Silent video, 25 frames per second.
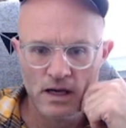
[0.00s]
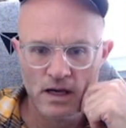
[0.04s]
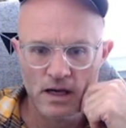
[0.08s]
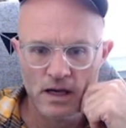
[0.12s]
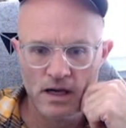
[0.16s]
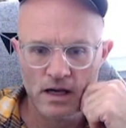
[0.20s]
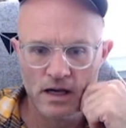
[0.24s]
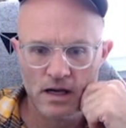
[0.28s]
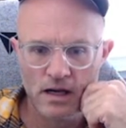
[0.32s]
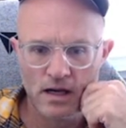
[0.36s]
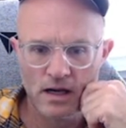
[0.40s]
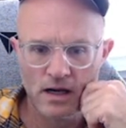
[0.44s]

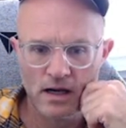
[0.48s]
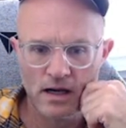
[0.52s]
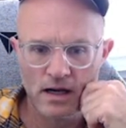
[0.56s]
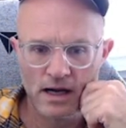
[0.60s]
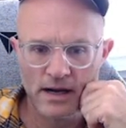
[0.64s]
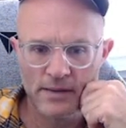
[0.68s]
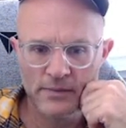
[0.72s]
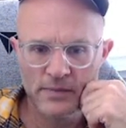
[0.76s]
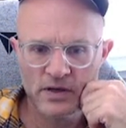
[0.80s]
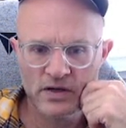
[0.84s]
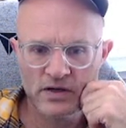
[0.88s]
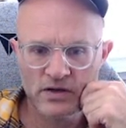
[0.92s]

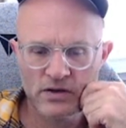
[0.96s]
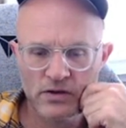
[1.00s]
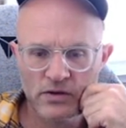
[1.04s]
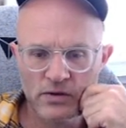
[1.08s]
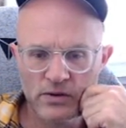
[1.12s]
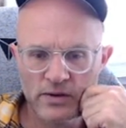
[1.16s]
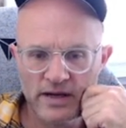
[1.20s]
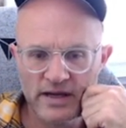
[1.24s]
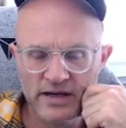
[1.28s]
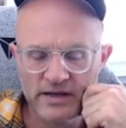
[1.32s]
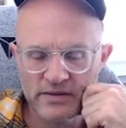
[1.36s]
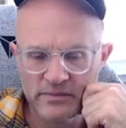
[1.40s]
I'm going to go
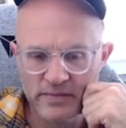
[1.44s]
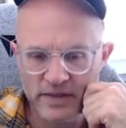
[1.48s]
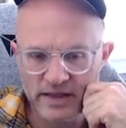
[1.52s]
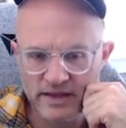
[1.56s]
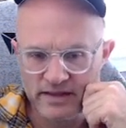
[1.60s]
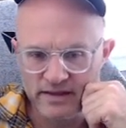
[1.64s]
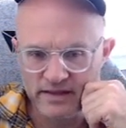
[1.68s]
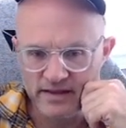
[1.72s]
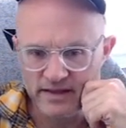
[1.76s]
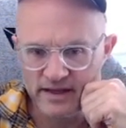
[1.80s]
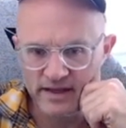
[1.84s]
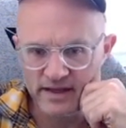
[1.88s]
ahead and make
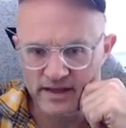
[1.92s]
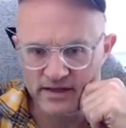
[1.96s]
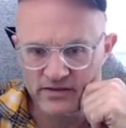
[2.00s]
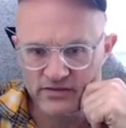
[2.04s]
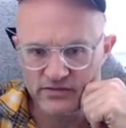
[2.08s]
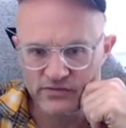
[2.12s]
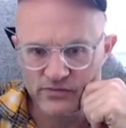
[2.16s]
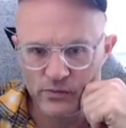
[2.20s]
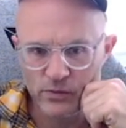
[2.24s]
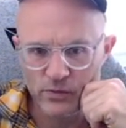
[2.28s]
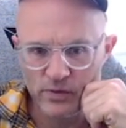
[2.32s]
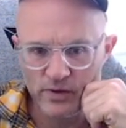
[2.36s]
a case
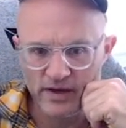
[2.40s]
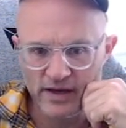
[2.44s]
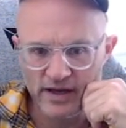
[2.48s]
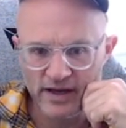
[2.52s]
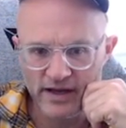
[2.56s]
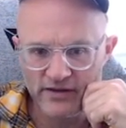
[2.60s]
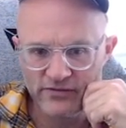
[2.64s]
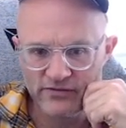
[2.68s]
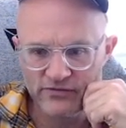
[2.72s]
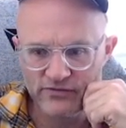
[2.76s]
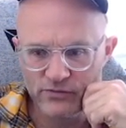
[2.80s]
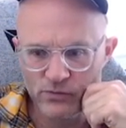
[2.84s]
for
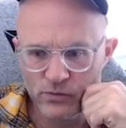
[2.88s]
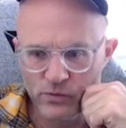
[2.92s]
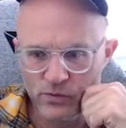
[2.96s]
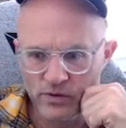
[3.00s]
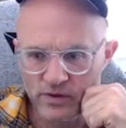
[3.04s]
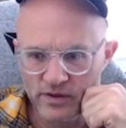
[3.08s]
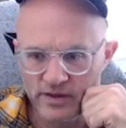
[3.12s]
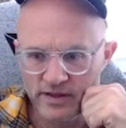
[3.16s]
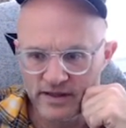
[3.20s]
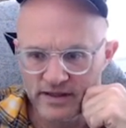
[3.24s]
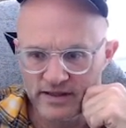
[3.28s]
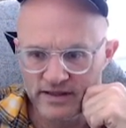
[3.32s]

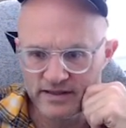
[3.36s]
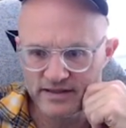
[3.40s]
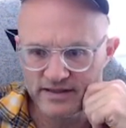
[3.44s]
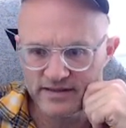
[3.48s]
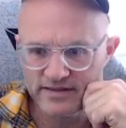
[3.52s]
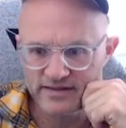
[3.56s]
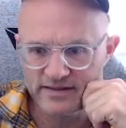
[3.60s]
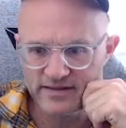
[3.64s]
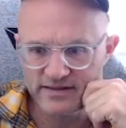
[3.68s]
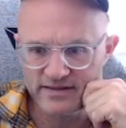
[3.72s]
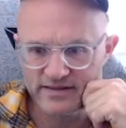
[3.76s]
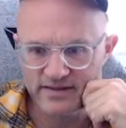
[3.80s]
F4. At
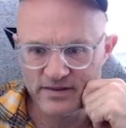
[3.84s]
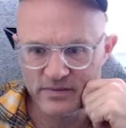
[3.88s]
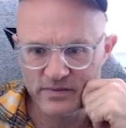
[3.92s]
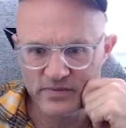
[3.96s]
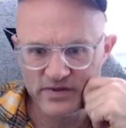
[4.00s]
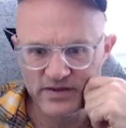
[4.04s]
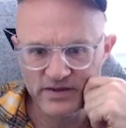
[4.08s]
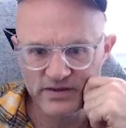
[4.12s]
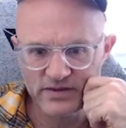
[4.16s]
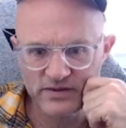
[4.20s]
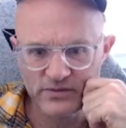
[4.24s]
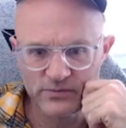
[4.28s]
least it's
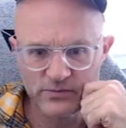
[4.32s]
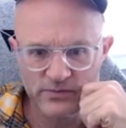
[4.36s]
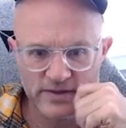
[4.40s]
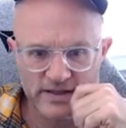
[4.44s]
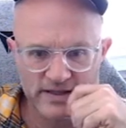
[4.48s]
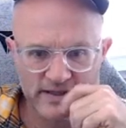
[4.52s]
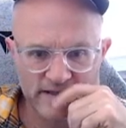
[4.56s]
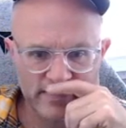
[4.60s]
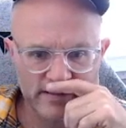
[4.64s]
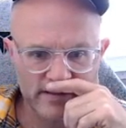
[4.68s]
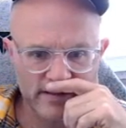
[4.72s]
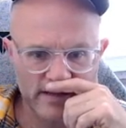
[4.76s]
something that we
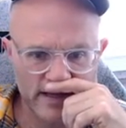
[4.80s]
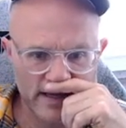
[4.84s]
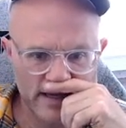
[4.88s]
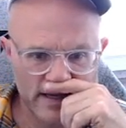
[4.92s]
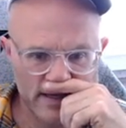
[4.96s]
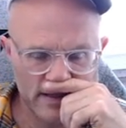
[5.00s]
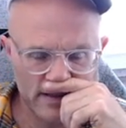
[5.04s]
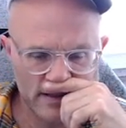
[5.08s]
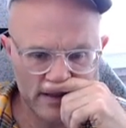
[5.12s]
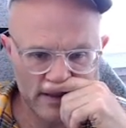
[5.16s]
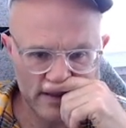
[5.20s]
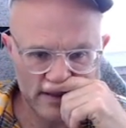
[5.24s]
need to
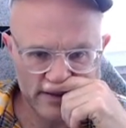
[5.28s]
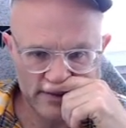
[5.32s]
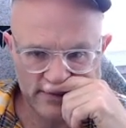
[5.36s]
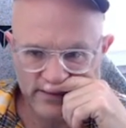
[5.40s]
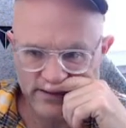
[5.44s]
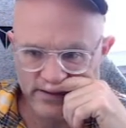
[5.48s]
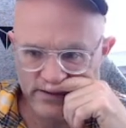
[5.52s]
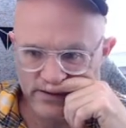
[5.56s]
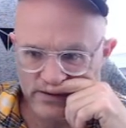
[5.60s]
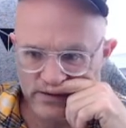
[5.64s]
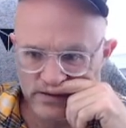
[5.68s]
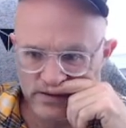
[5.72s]
analyze
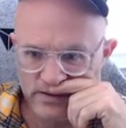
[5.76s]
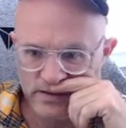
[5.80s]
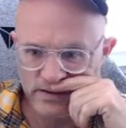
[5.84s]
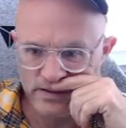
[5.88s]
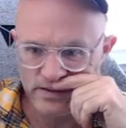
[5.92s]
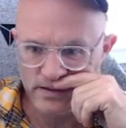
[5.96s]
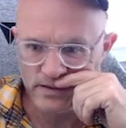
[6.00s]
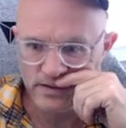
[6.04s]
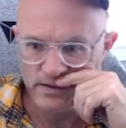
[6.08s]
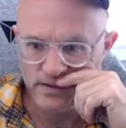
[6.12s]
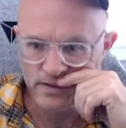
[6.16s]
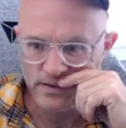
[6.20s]
here.
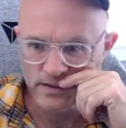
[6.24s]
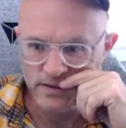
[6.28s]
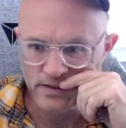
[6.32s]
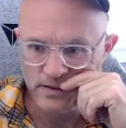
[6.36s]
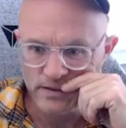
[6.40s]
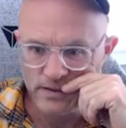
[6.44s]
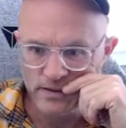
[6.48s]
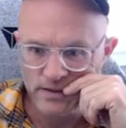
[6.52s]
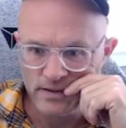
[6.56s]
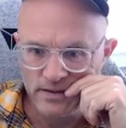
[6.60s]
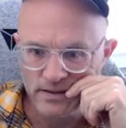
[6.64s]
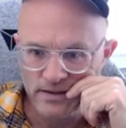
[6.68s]

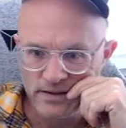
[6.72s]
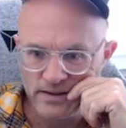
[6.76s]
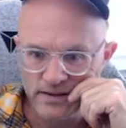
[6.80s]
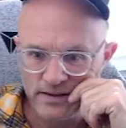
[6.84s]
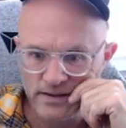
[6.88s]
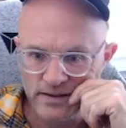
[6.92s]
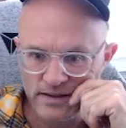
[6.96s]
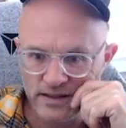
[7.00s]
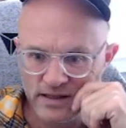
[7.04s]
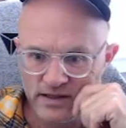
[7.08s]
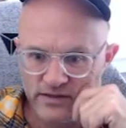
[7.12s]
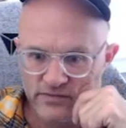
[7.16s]

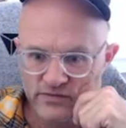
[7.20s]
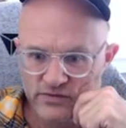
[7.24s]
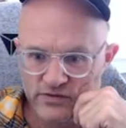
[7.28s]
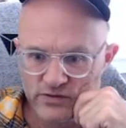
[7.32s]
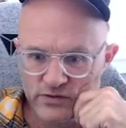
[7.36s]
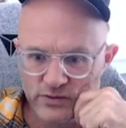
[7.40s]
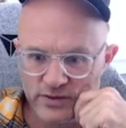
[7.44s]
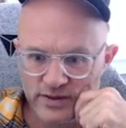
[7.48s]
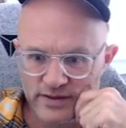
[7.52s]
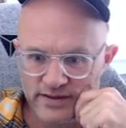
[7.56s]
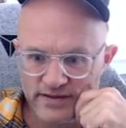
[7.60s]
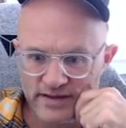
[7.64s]
King
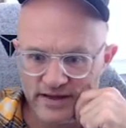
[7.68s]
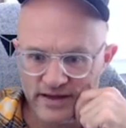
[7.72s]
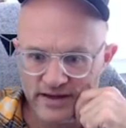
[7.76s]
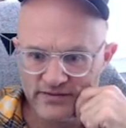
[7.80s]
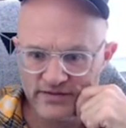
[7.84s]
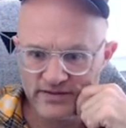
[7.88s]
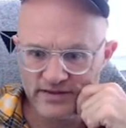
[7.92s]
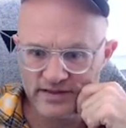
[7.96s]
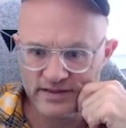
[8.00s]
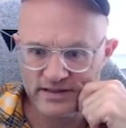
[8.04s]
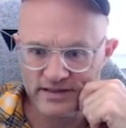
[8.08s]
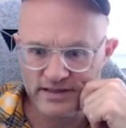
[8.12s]
F2. And
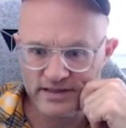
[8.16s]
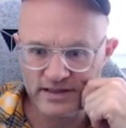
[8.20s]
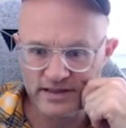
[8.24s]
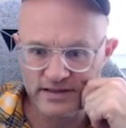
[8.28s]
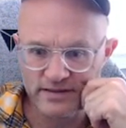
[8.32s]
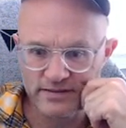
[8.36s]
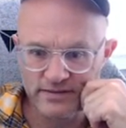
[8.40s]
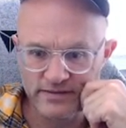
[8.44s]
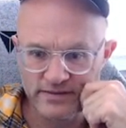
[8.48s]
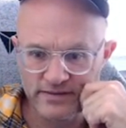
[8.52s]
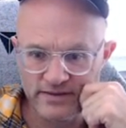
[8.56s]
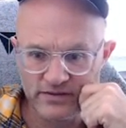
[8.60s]
definitely
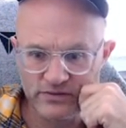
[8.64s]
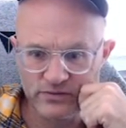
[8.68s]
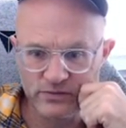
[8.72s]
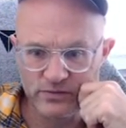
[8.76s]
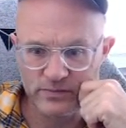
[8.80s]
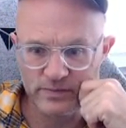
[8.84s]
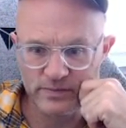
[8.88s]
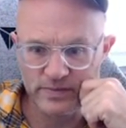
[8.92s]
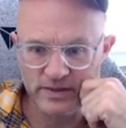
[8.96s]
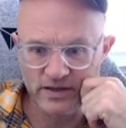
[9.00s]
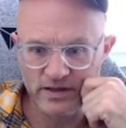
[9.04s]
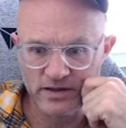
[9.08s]
this would
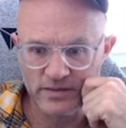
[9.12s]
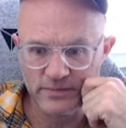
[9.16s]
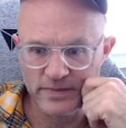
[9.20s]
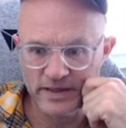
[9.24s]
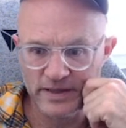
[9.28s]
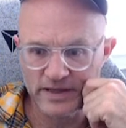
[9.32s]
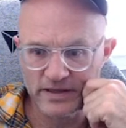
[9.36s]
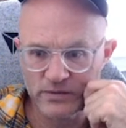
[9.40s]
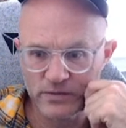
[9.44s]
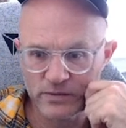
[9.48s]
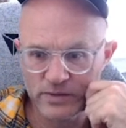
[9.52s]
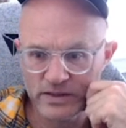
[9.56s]
be our
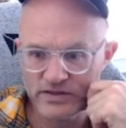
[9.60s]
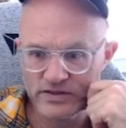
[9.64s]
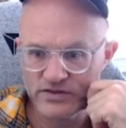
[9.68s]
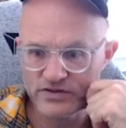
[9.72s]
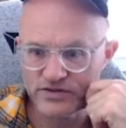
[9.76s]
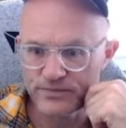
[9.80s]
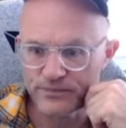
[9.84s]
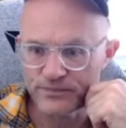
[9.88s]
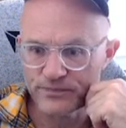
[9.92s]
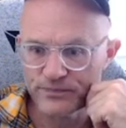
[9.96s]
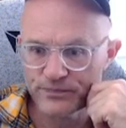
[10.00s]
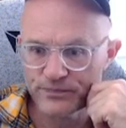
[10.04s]
main question.